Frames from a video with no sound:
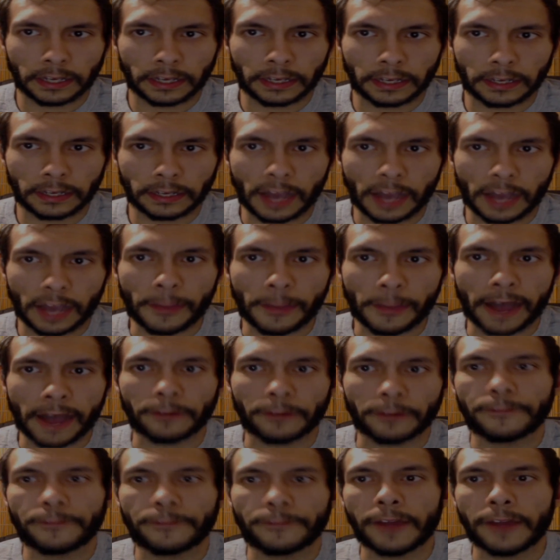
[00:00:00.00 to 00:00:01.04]

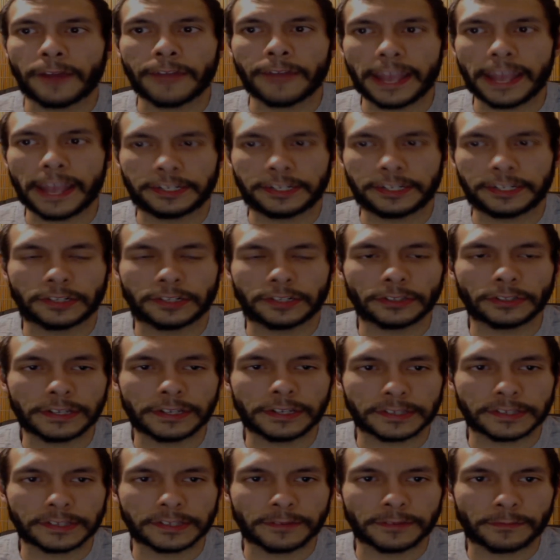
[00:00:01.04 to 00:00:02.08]
about
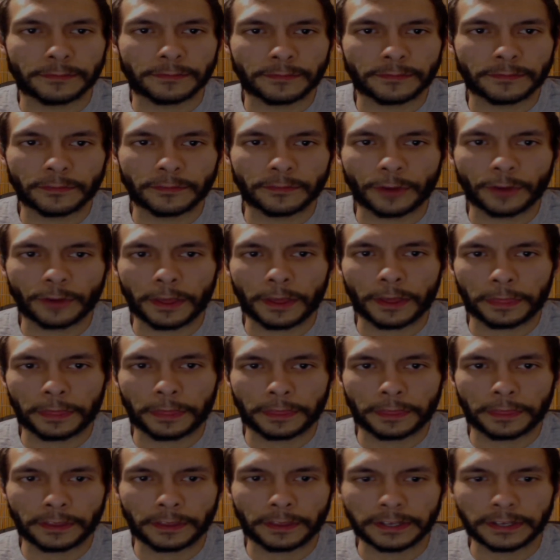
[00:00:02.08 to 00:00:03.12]
foundationalism
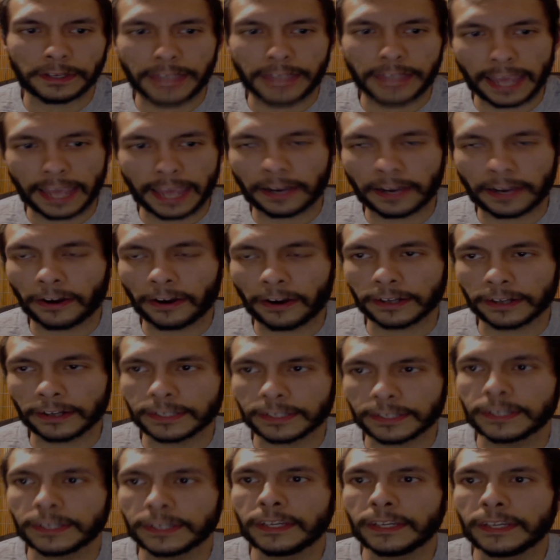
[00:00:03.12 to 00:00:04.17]
with Descartes
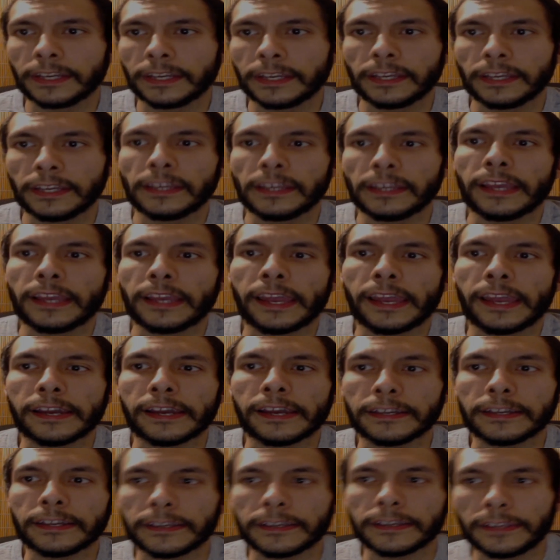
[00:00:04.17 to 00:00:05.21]

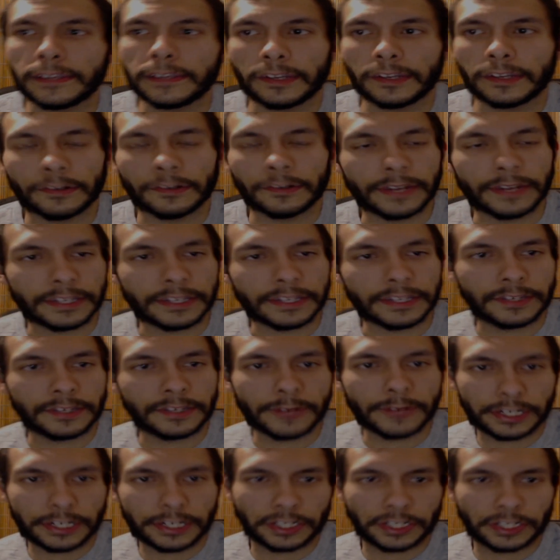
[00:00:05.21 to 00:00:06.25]
and,
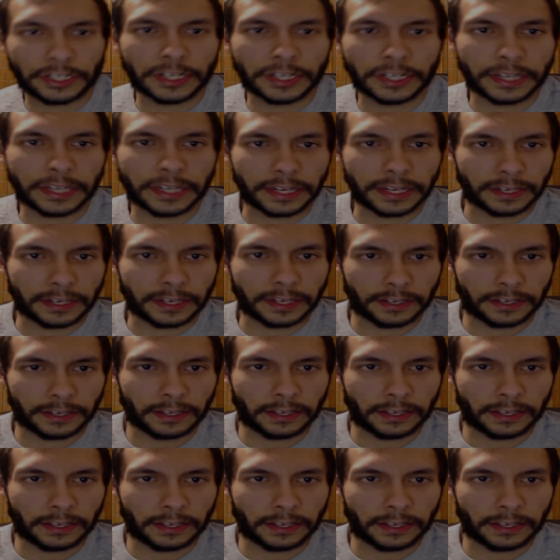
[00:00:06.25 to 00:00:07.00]
intuition and,